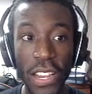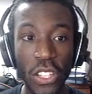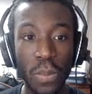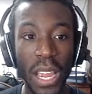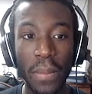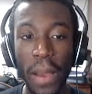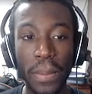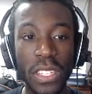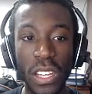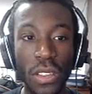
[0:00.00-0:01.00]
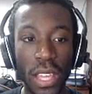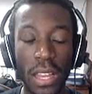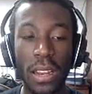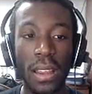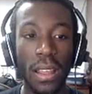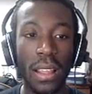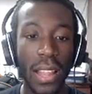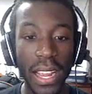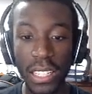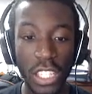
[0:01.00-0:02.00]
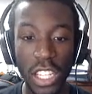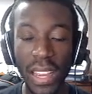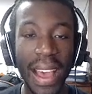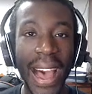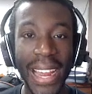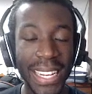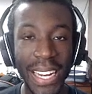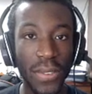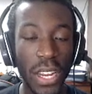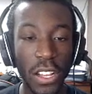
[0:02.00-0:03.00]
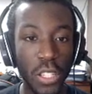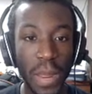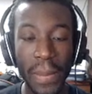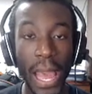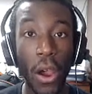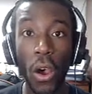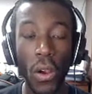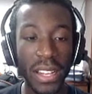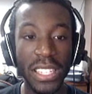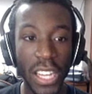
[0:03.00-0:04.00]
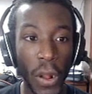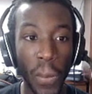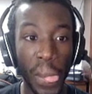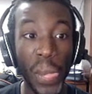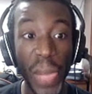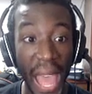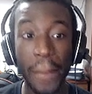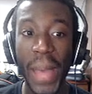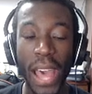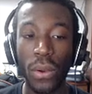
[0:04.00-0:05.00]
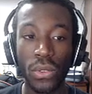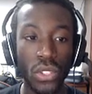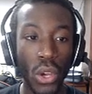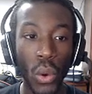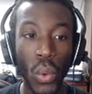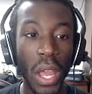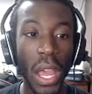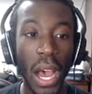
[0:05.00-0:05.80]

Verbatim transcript: heal spam up until then. Like, legit, I didn't even heal spam at all until that battle. So